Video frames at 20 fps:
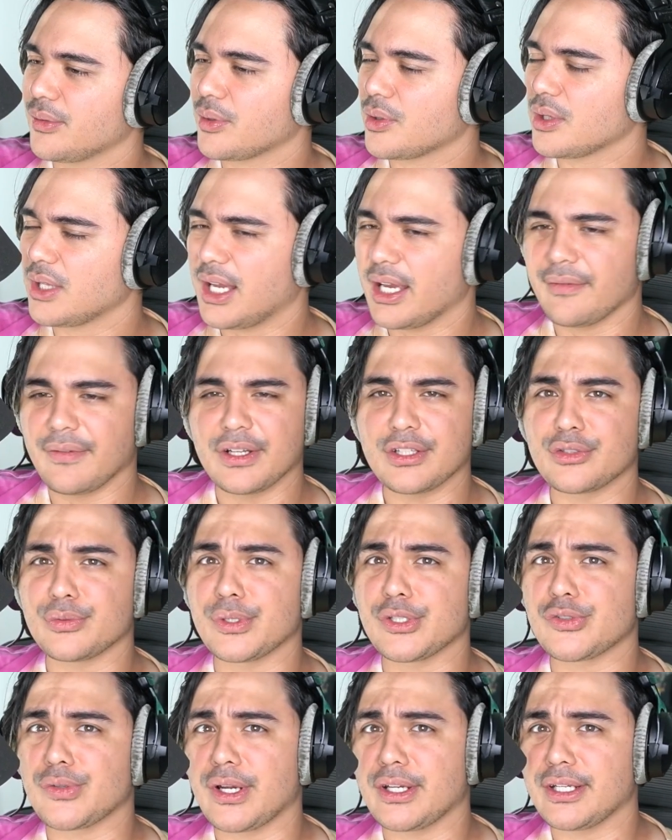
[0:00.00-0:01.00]
We're live on
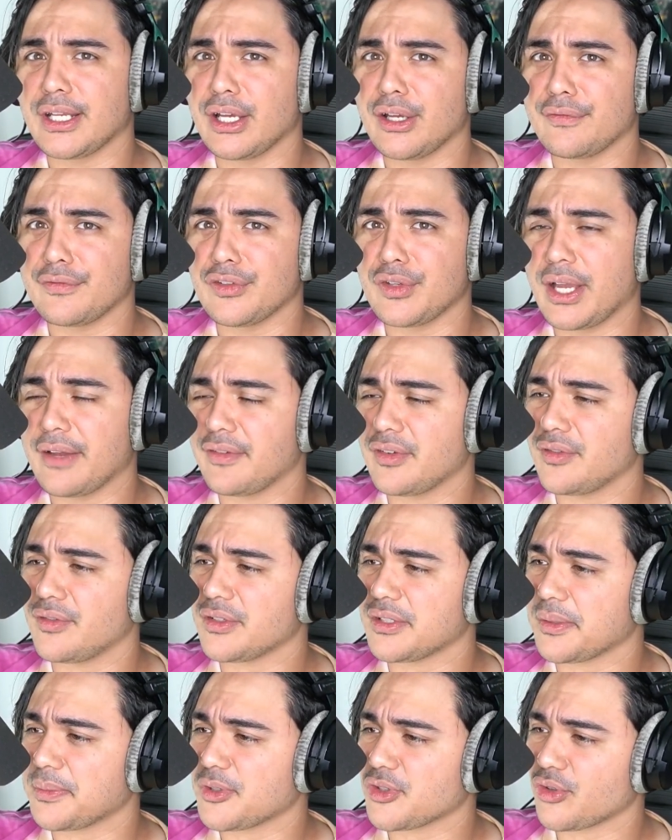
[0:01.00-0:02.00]
Twitch right now. If you haven't
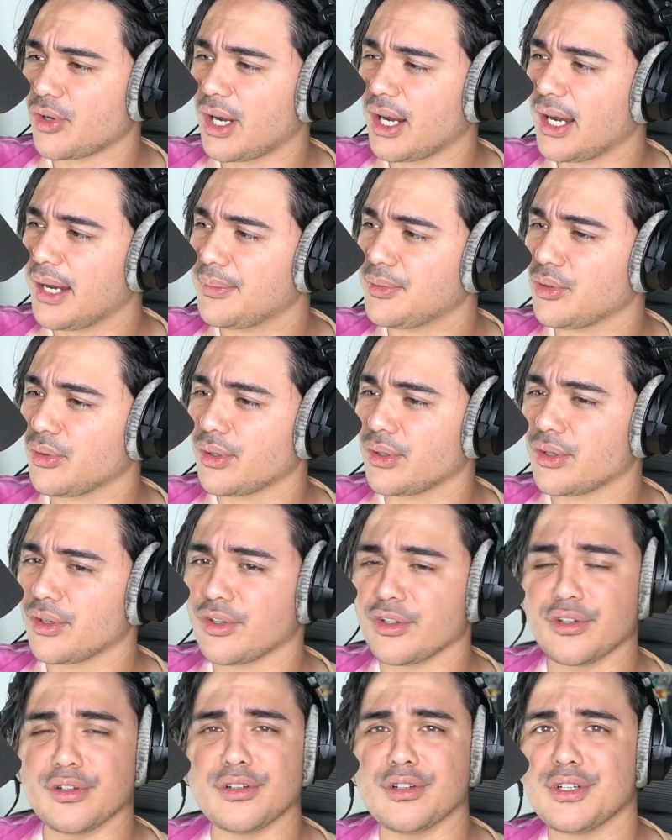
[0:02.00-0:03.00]
subscribed
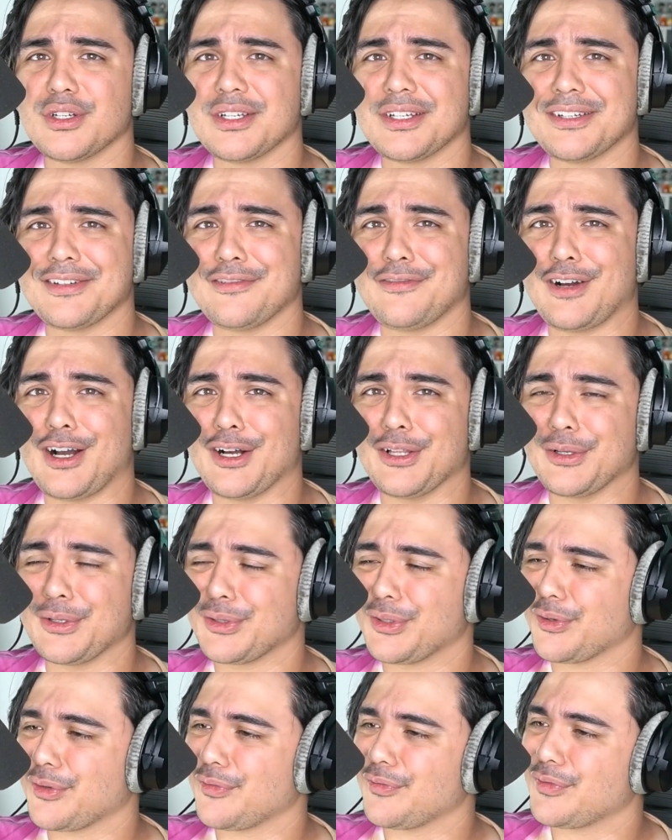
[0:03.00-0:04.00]
or
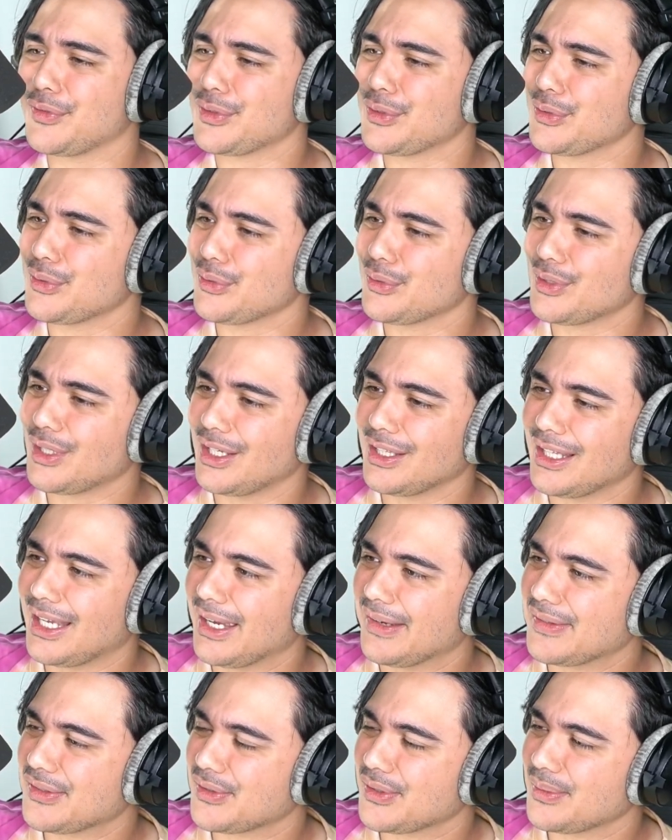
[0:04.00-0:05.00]
followed or viewed a
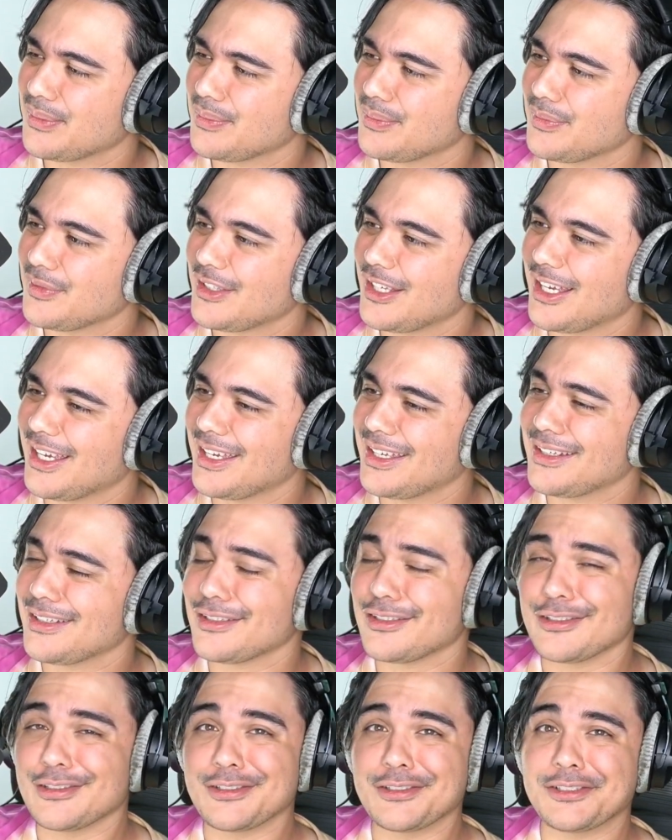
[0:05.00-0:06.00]
live stream yet,
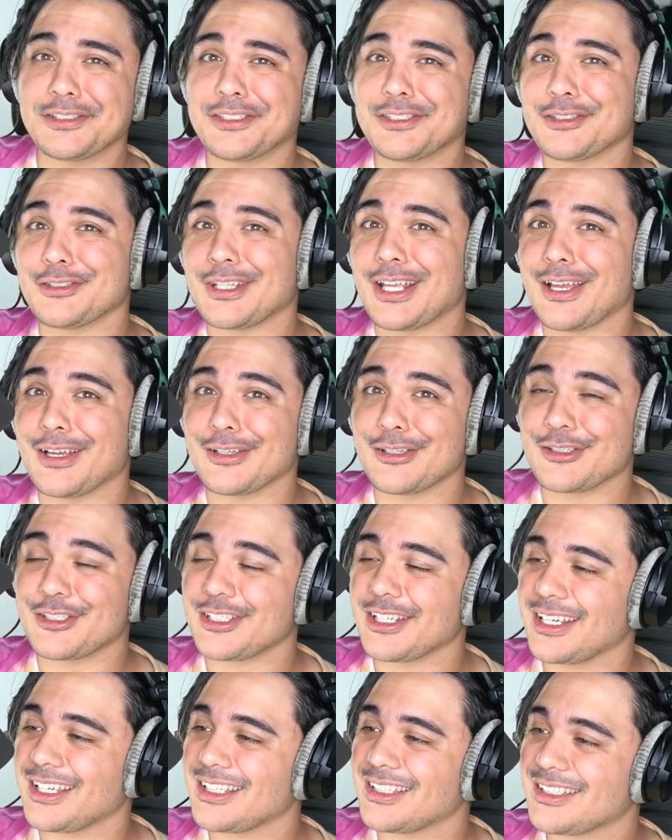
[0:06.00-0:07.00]
so now your
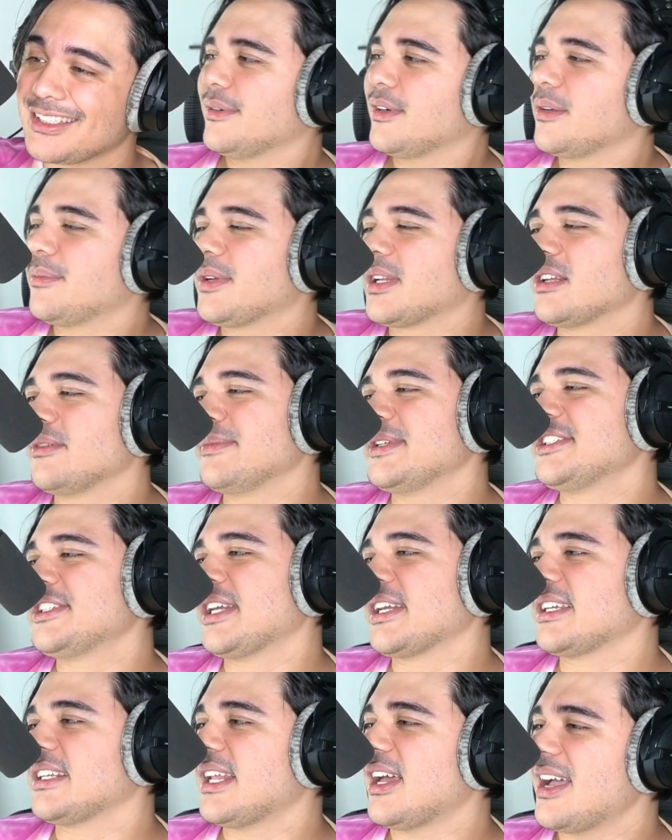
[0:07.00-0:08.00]
chance. We're going to be
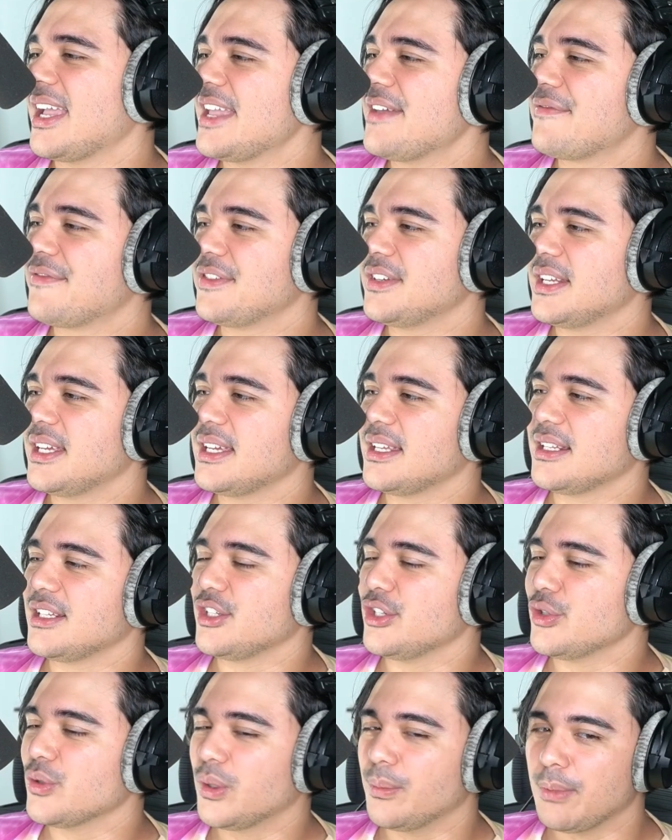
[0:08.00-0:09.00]
checking out Infinite
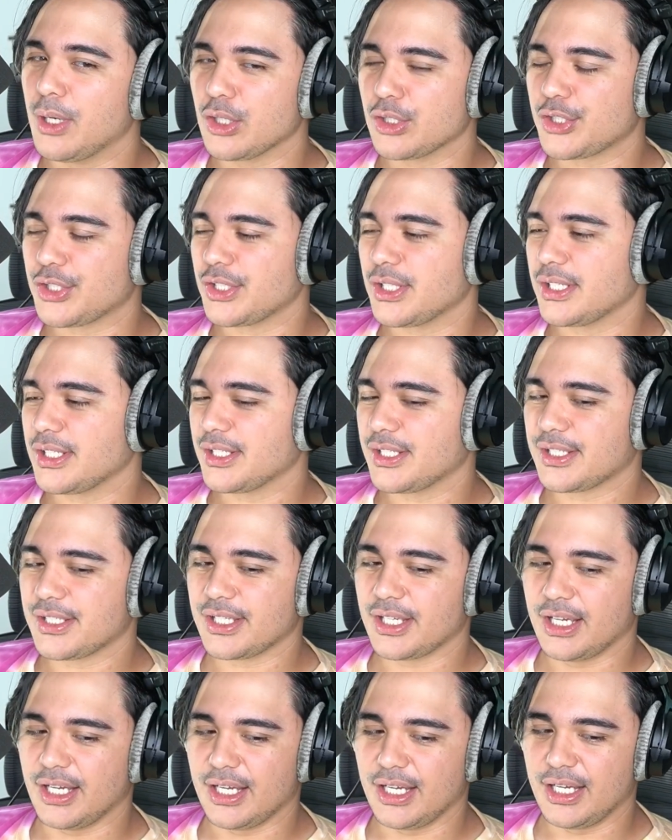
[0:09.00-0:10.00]
New Emotions.
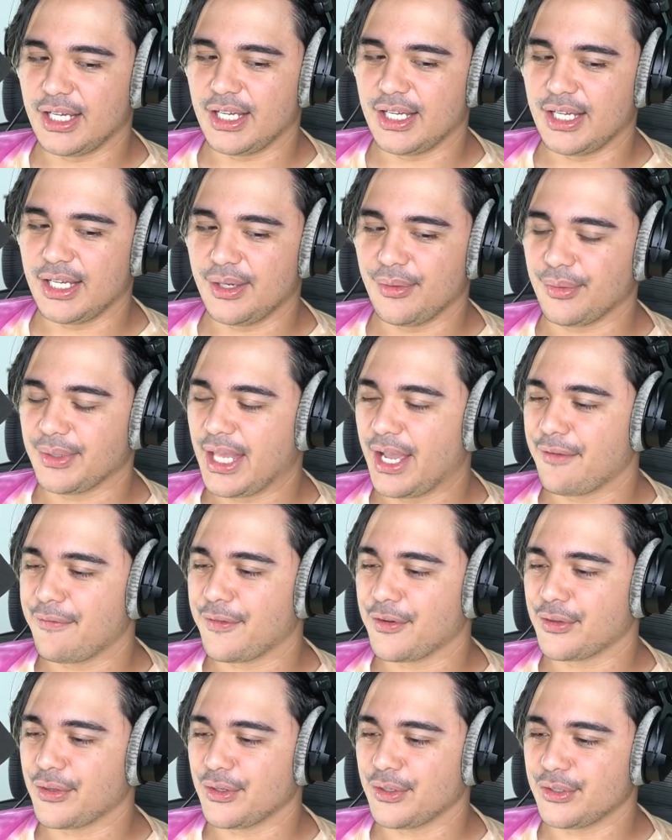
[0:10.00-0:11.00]
Uh, without
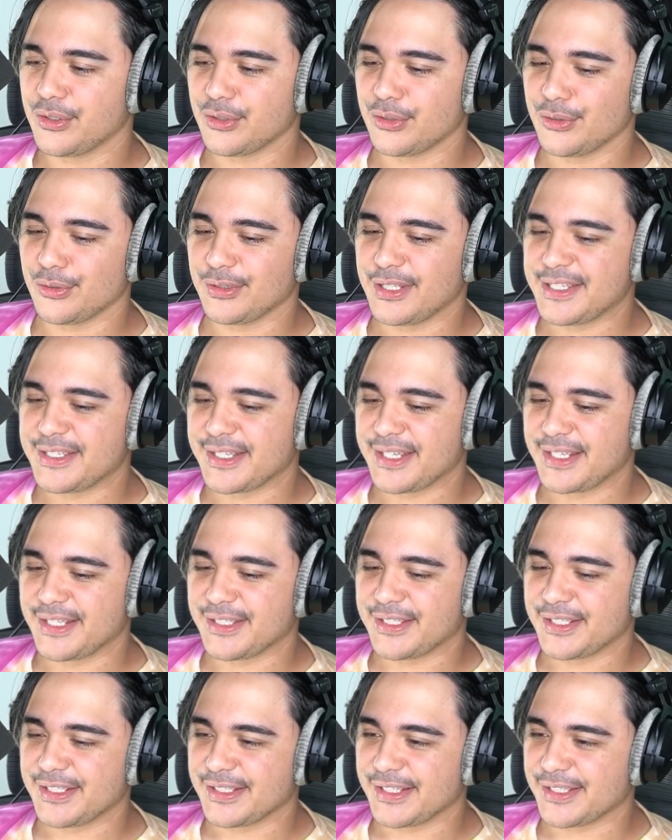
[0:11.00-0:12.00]
further ado, let's get
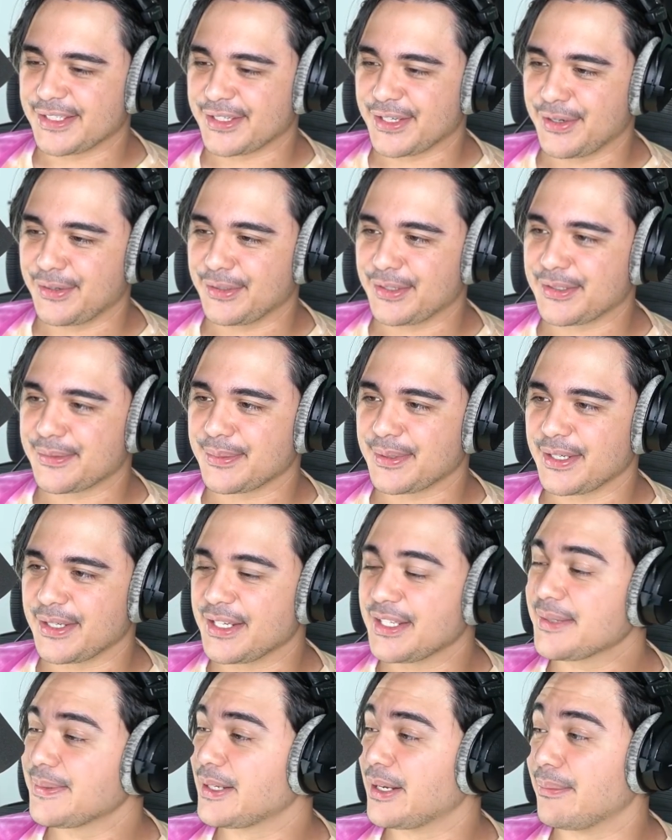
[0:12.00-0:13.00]
into this. Let's go. Let's
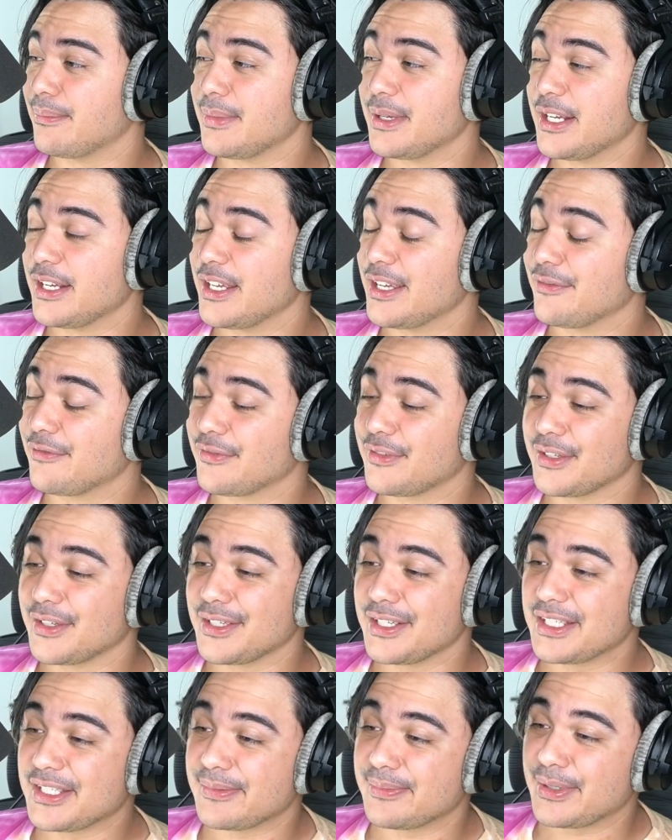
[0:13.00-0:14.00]
begin. It's been a minute,
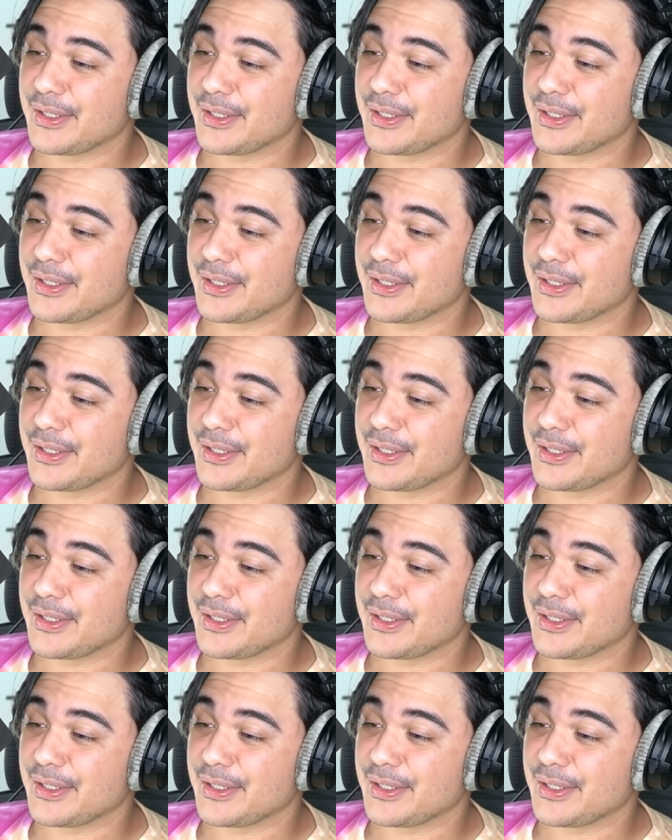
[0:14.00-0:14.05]
Infinite. It's